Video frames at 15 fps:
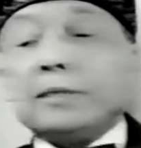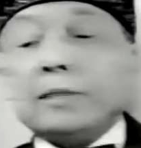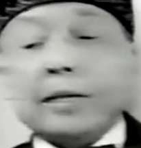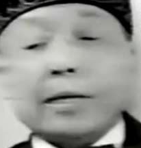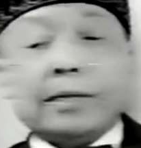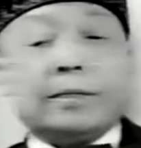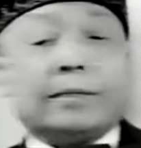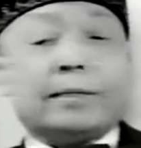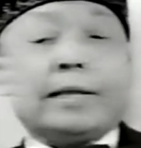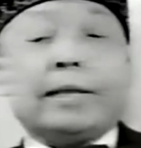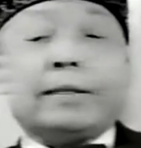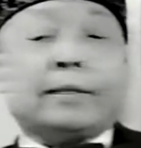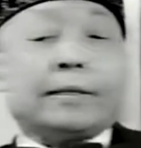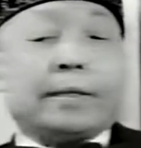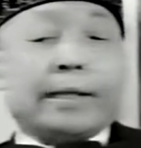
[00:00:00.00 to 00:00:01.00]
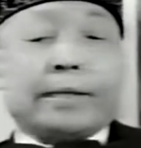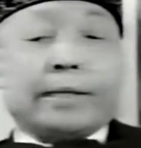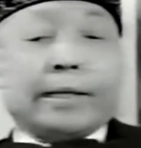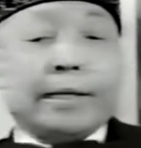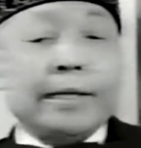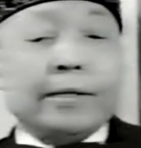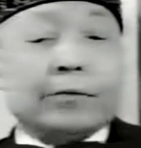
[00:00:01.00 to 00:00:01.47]
He's not
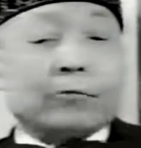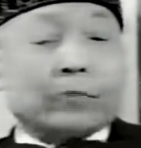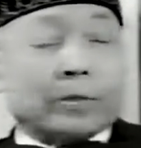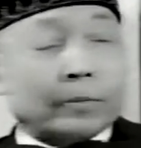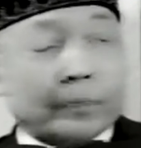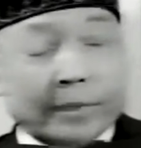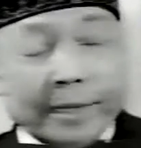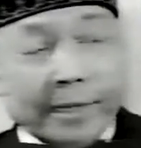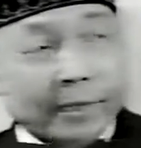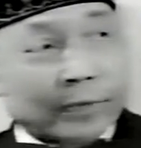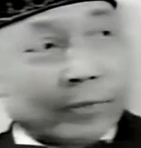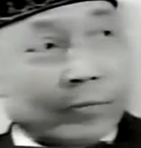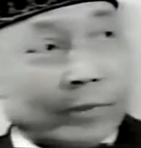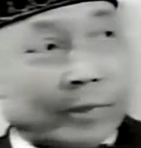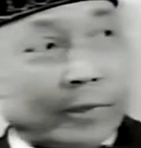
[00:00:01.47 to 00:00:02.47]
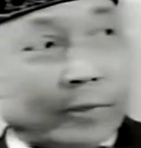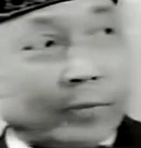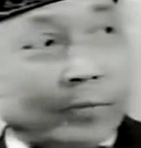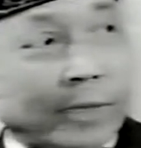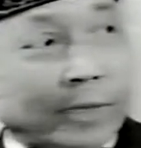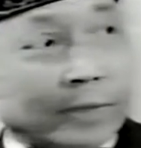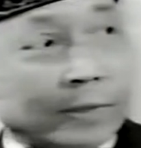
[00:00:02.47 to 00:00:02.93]
getting an equal place
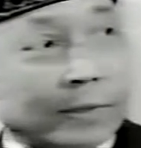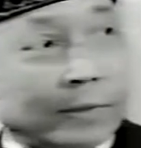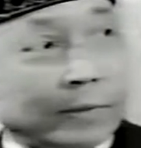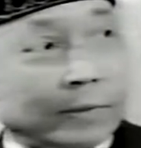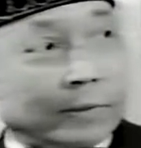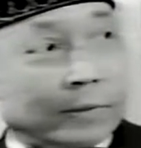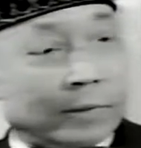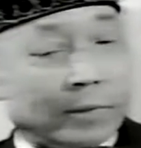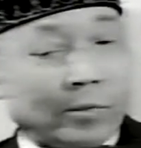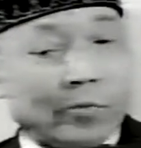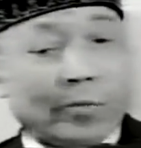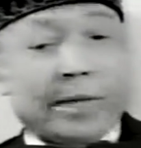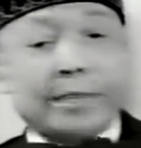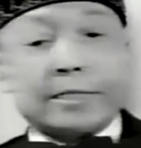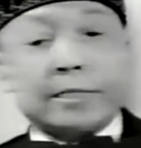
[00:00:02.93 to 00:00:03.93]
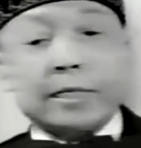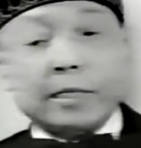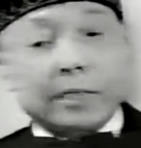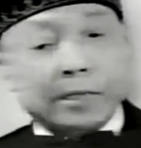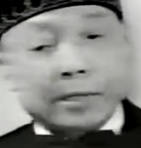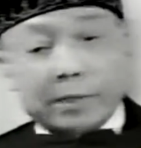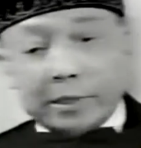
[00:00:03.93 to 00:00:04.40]
with his master by
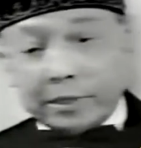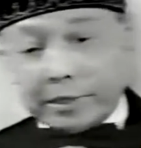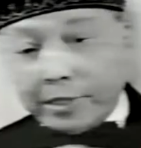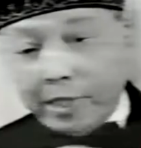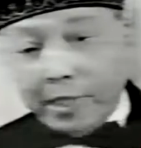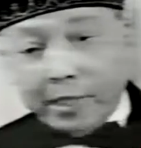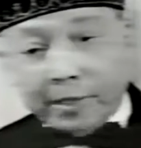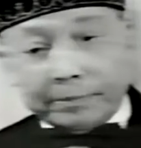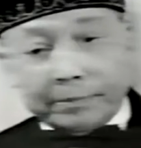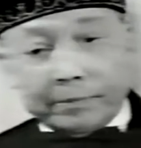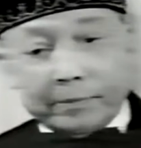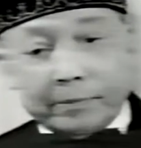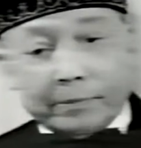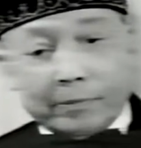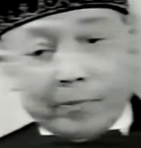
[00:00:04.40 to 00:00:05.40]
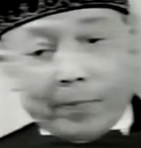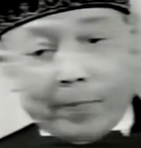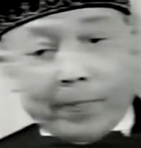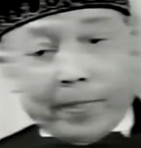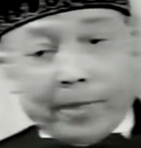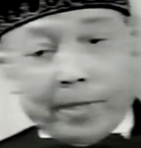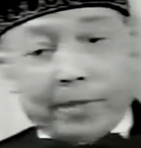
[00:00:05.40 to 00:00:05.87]
seeking a job.
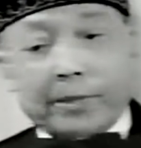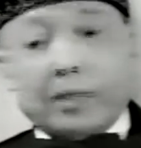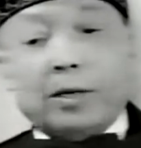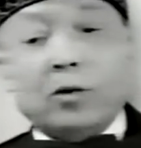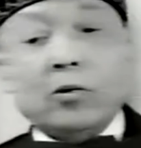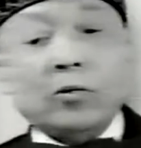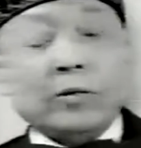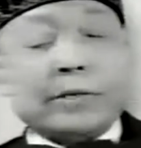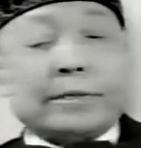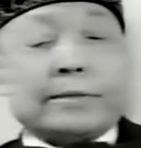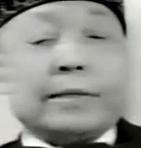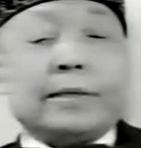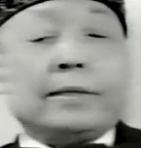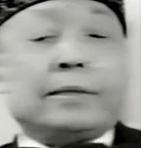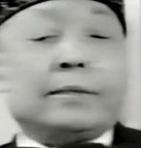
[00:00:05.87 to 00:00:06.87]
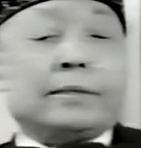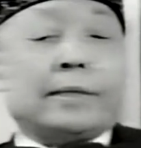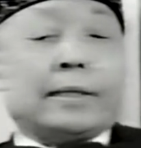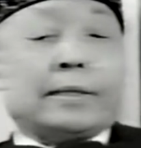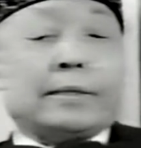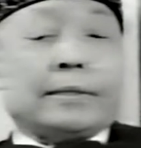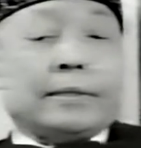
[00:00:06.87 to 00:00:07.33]
The only
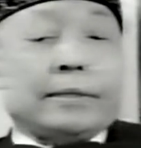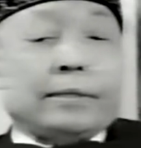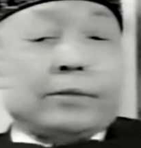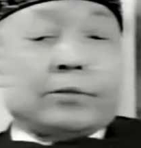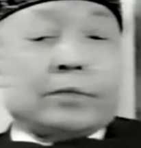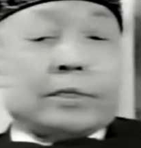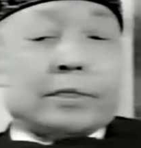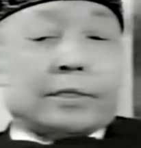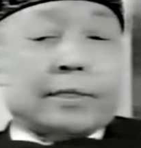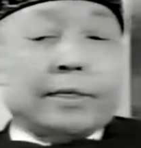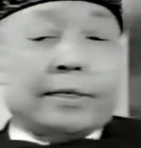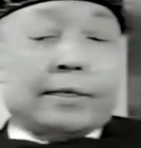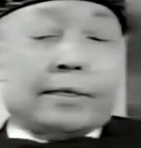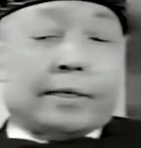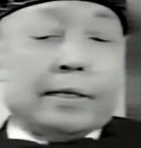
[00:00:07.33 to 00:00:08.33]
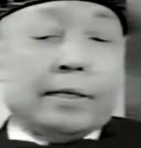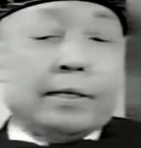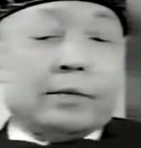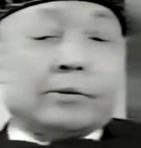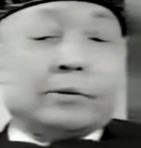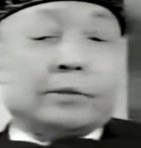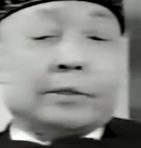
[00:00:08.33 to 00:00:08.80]
thing that he should seek
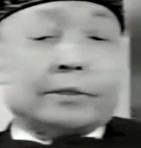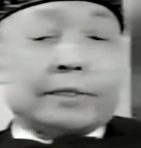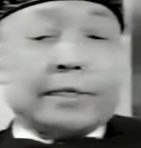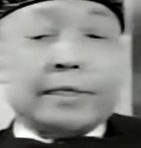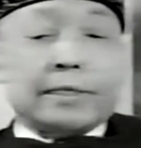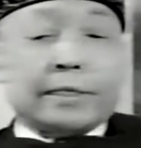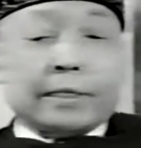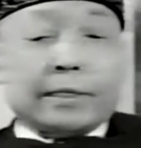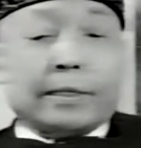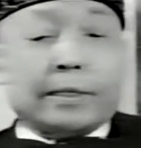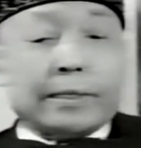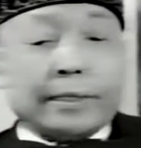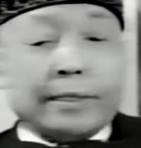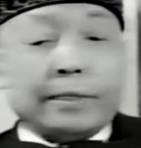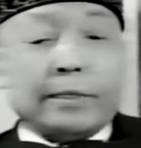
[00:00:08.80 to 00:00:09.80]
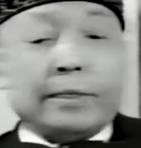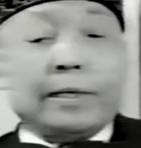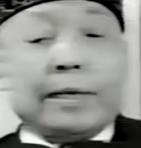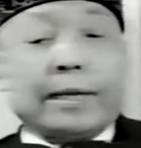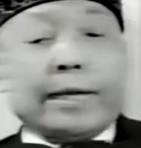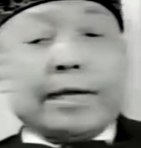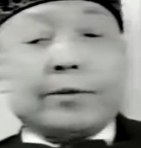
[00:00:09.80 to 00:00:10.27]
now, since
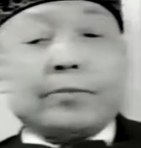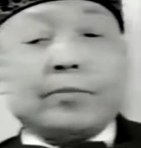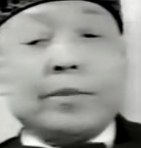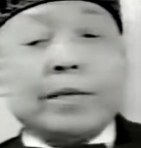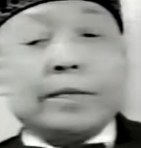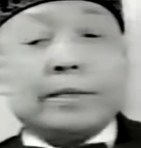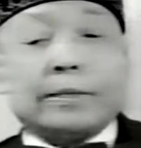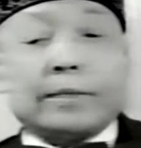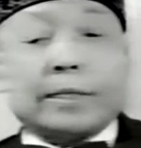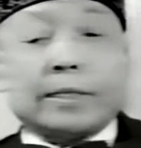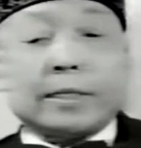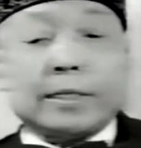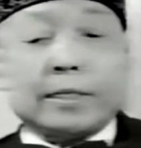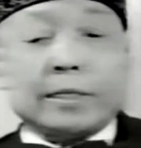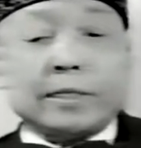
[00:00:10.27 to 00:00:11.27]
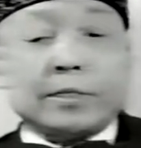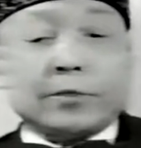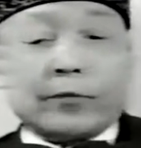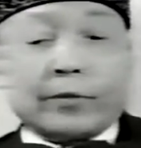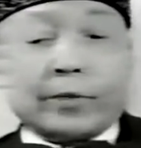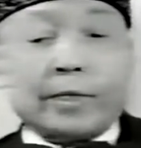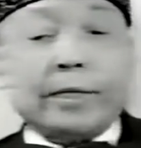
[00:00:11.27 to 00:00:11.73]
he admit that
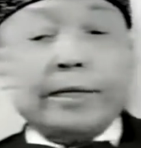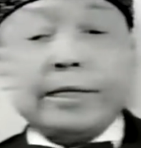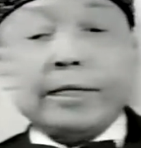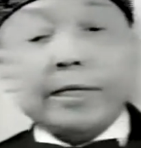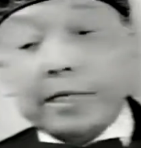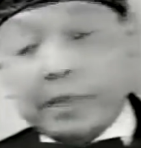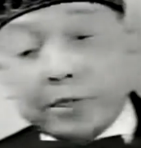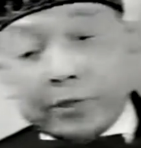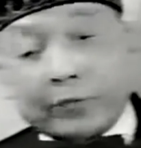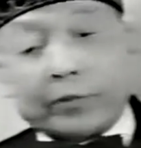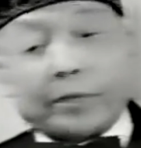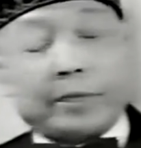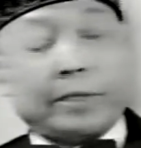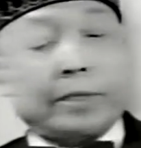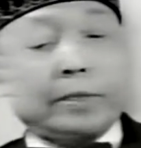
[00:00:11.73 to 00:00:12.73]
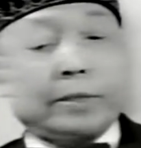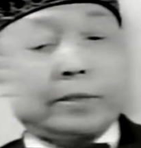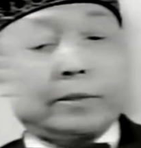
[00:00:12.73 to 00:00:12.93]
he's free, and he is free,